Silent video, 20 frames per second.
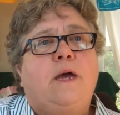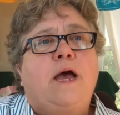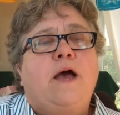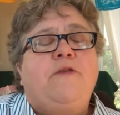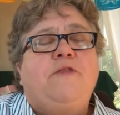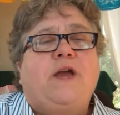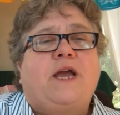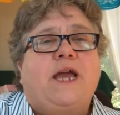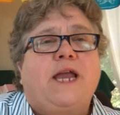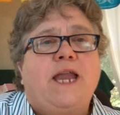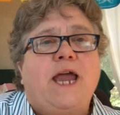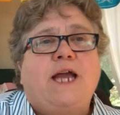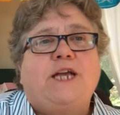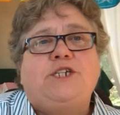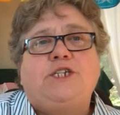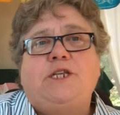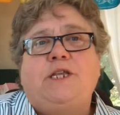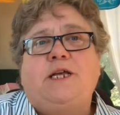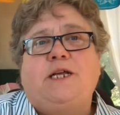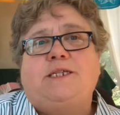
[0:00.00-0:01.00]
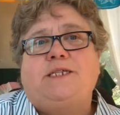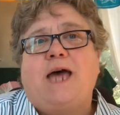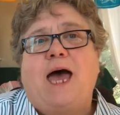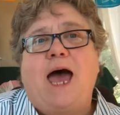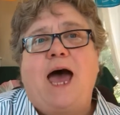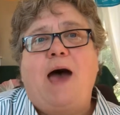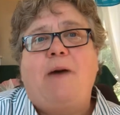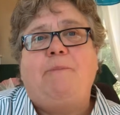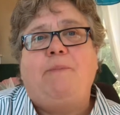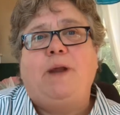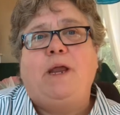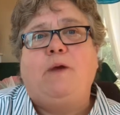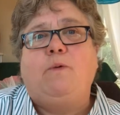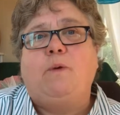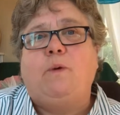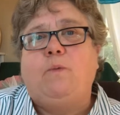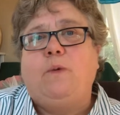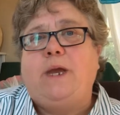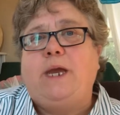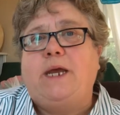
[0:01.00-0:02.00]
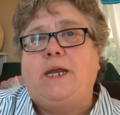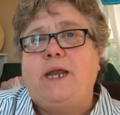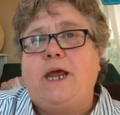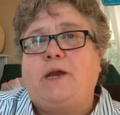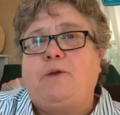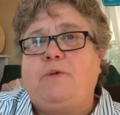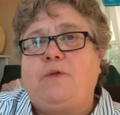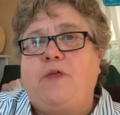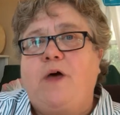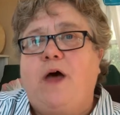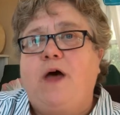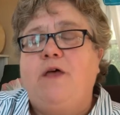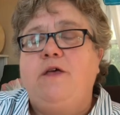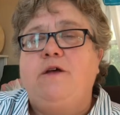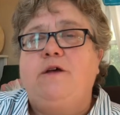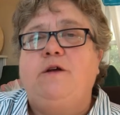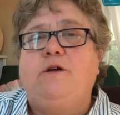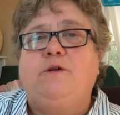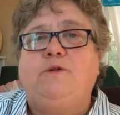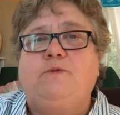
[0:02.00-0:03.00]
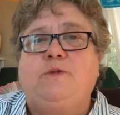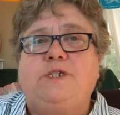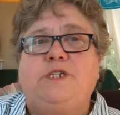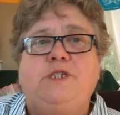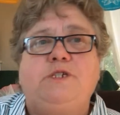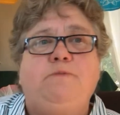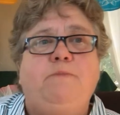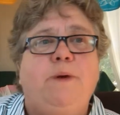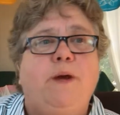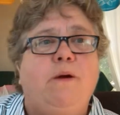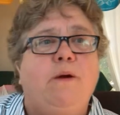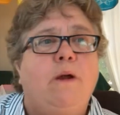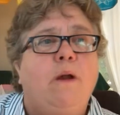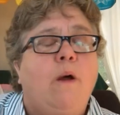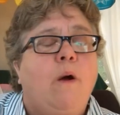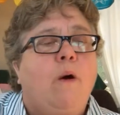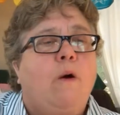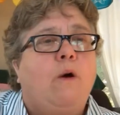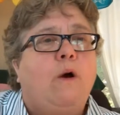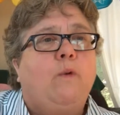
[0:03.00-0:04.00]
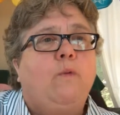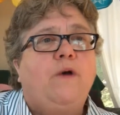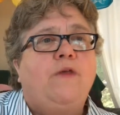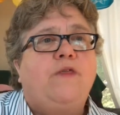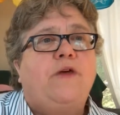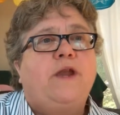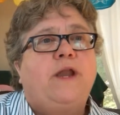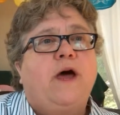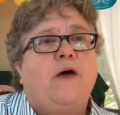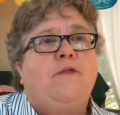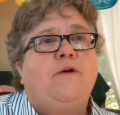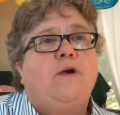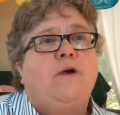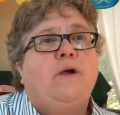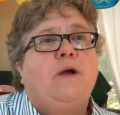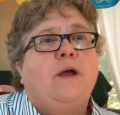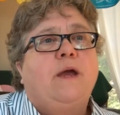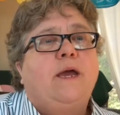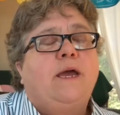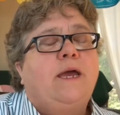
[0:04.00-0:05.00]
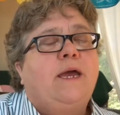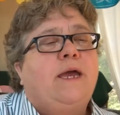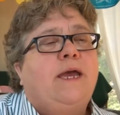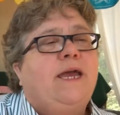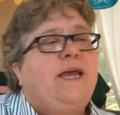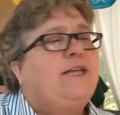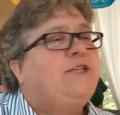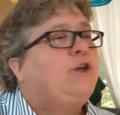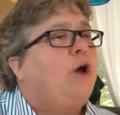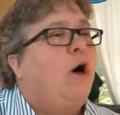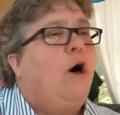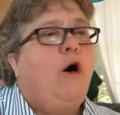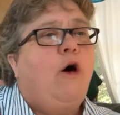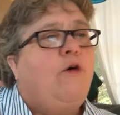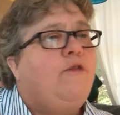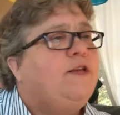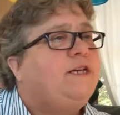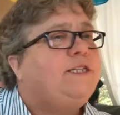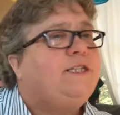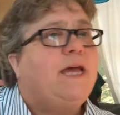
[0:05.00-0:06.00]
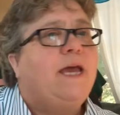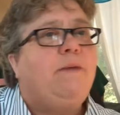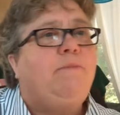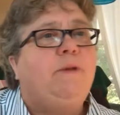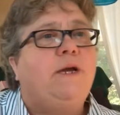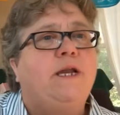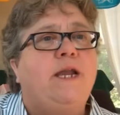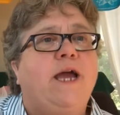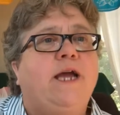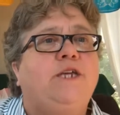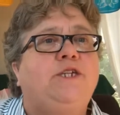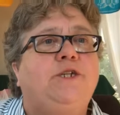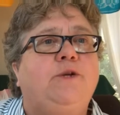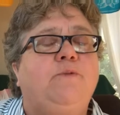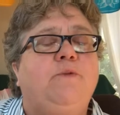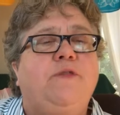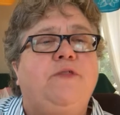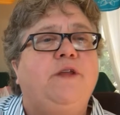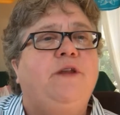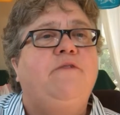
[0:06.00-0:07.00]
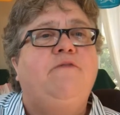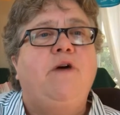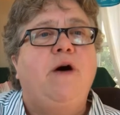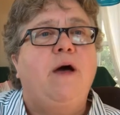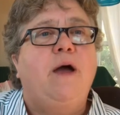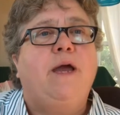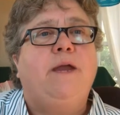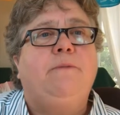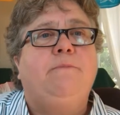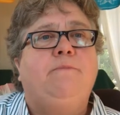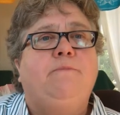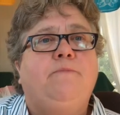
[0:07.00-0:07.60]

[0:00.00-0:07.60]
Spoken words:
The connection that's happening when we connect with others, with spirit, or with another, it's all the same connection with the divine.